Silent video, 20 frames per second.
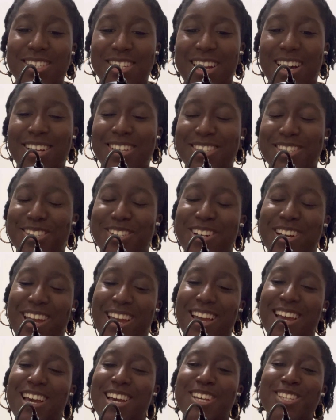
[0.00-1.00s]
country.
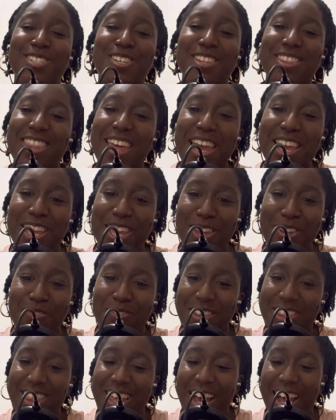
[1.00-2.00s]
So thank you
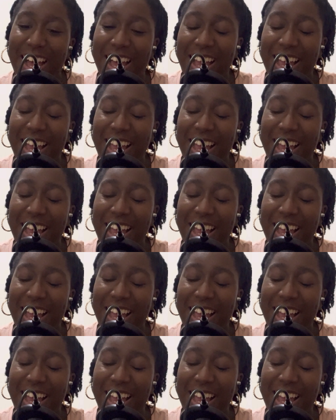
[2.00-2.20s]
for that.